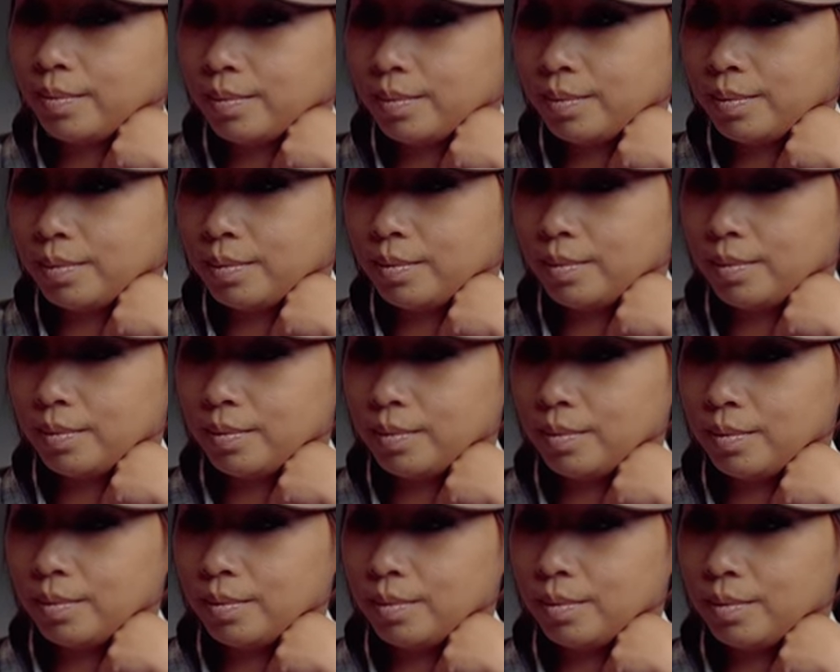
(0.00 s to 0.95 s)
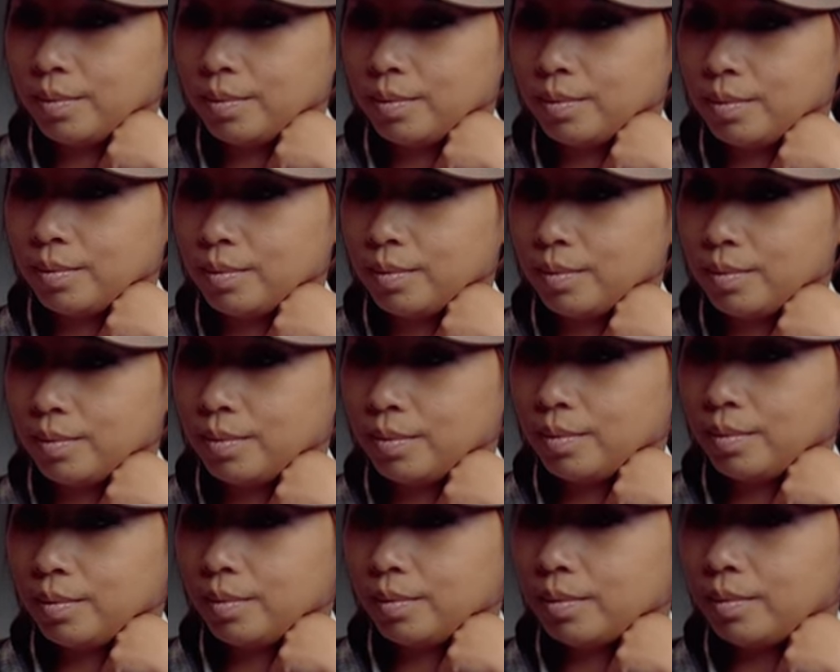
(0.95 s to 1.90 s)

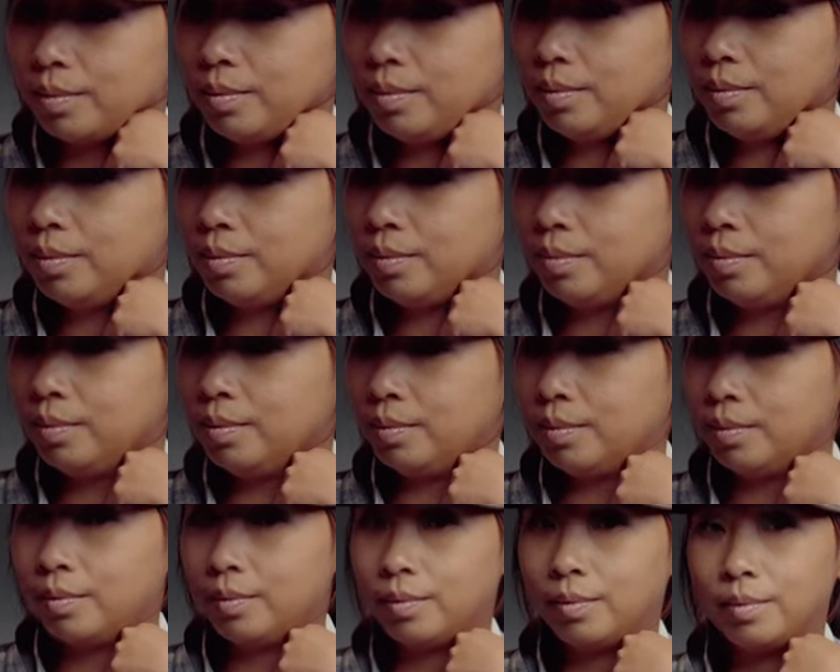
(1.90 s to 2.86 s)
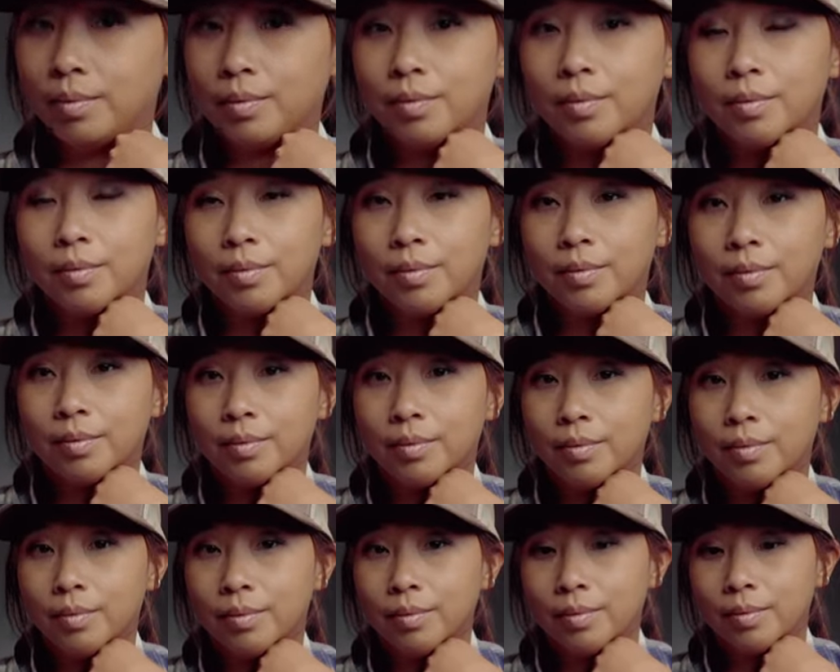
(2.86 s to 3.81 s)

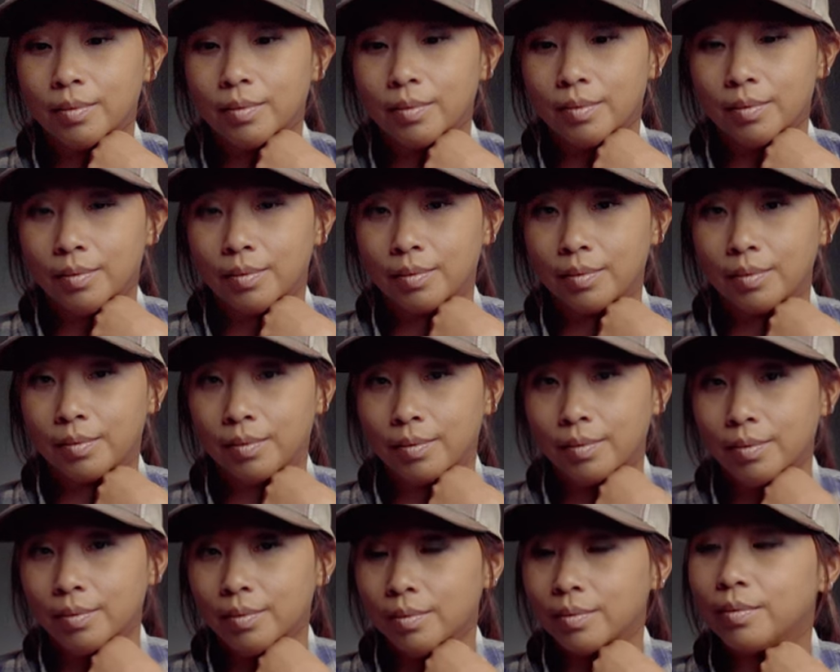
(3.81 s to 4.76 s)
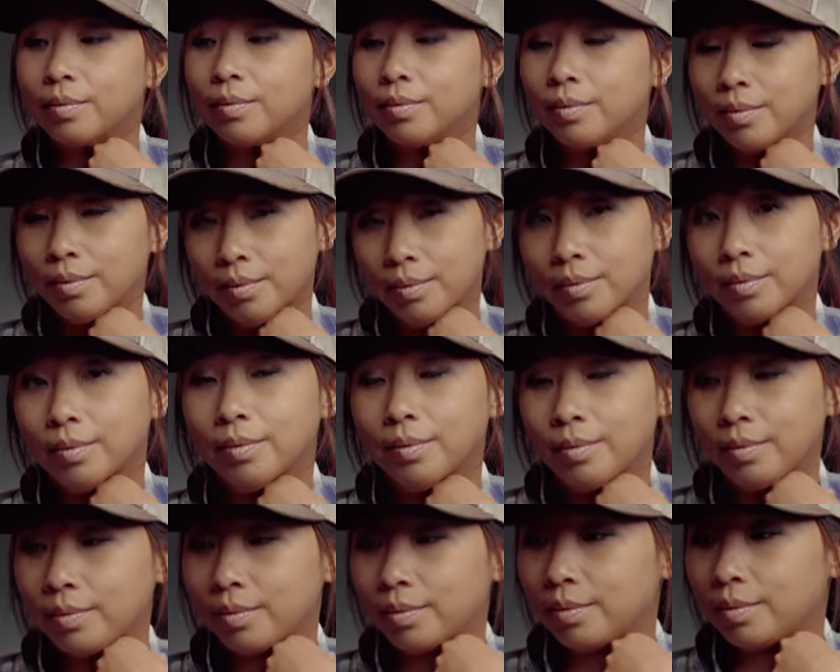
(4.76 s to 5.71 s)

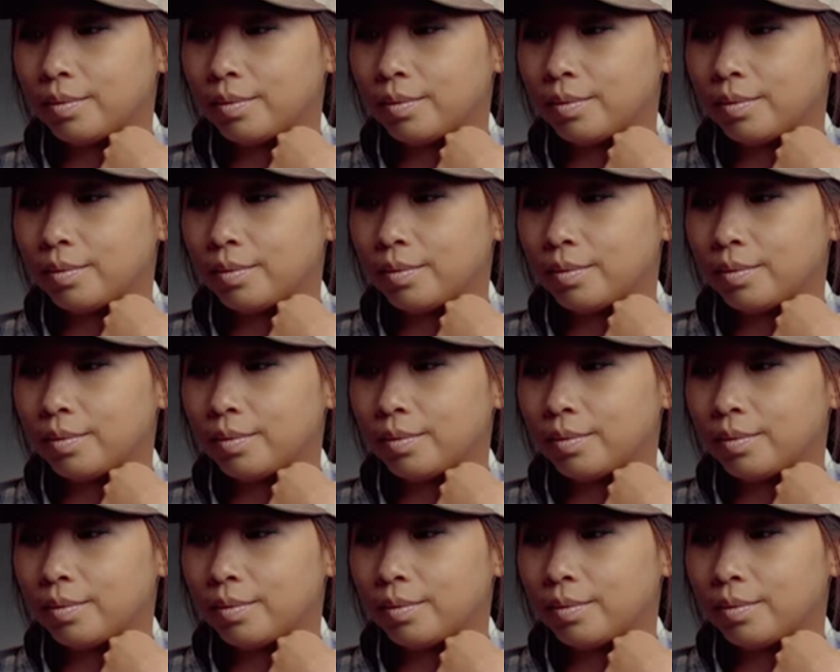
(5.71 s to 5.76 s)
[no speech]